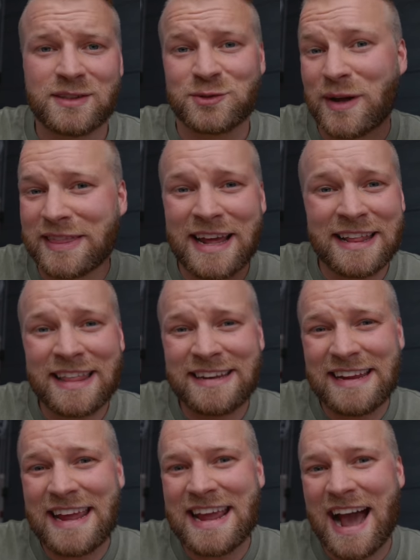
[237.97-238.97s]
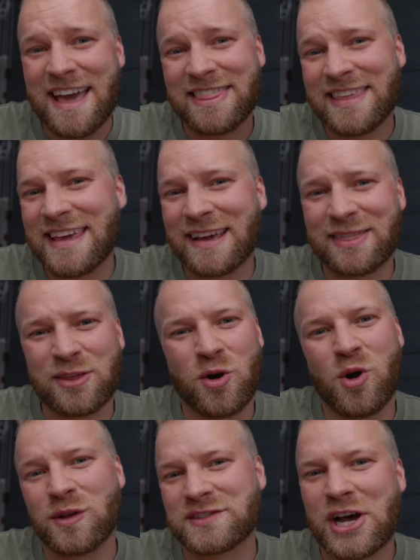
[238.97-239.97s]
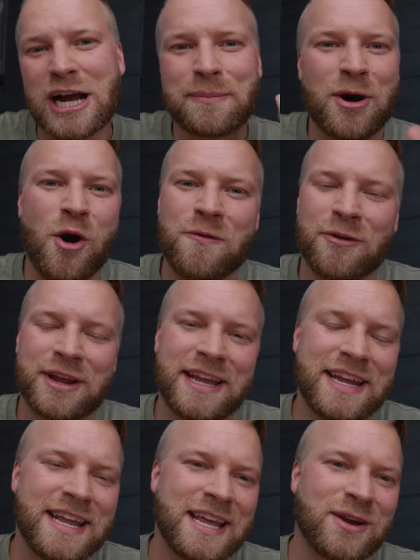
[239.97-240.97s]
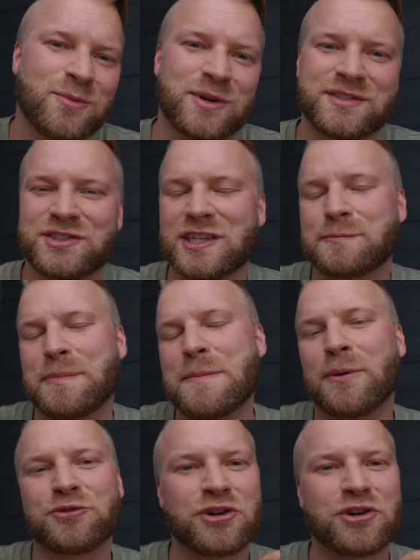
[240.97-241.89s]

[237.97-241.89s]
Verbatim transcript: So at the end of the day, I think the whole talk about overheating was just people